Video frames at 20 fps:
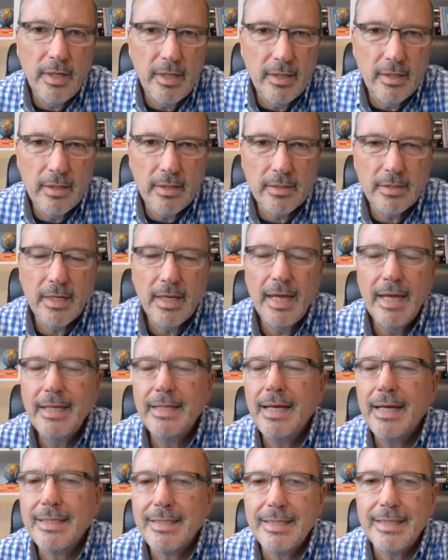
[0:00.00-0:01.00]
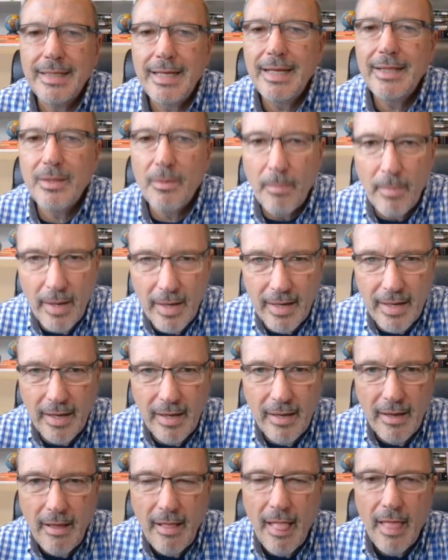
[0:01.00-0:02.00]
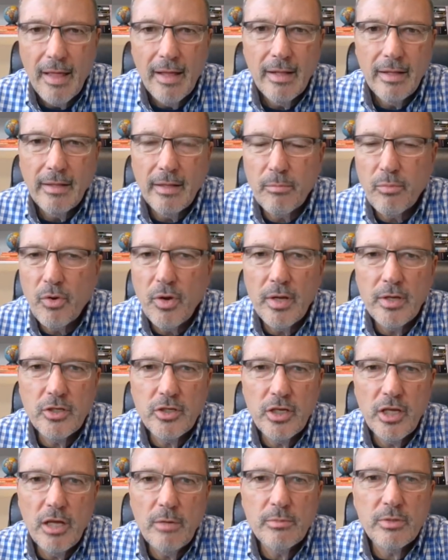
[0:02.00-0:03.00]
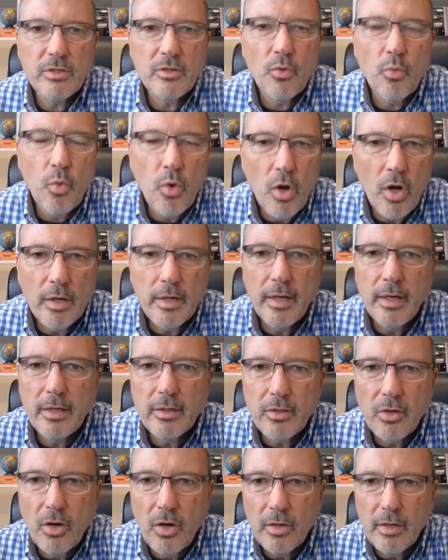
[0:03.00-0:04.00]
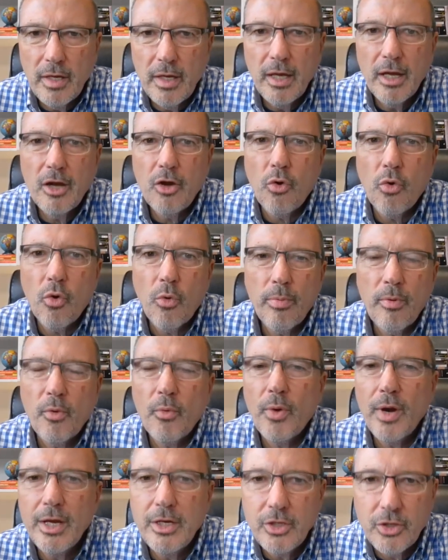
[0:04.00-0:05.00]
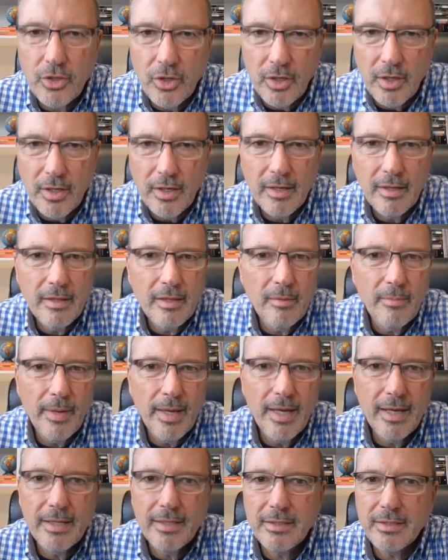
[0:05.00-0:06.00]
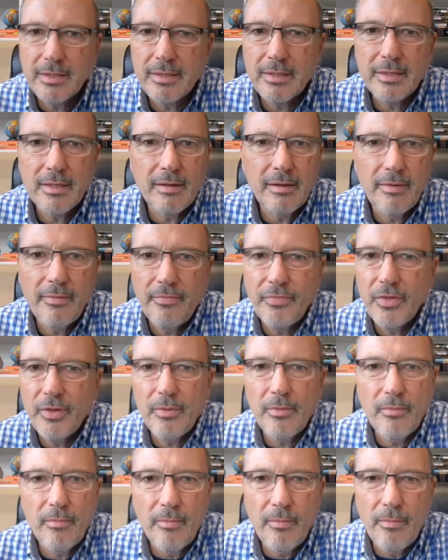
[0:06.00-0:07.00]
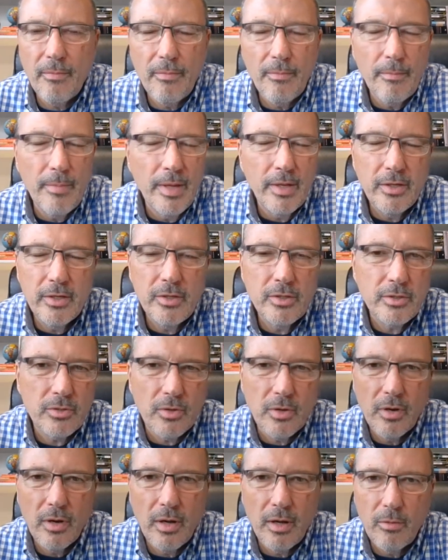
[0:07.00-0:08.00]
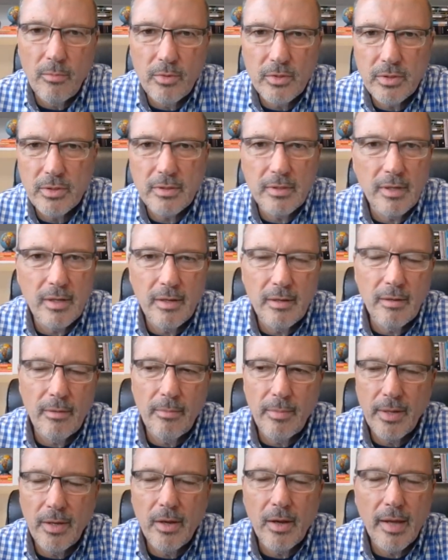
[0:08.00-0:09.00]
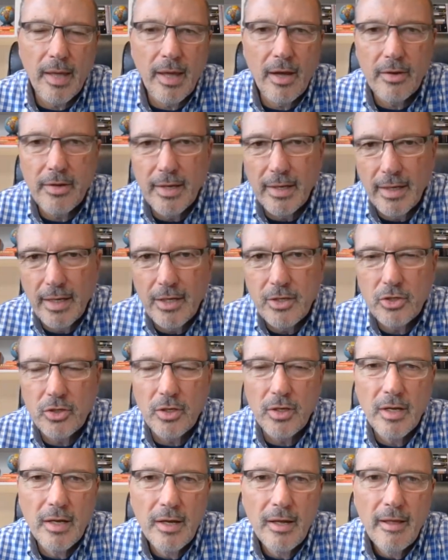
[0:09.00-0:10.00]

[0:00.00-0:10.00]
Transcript: he is. He doesn't need the money. LeBron James is a walking, talking corporation. The man's millions are almost uh, beyond calculation.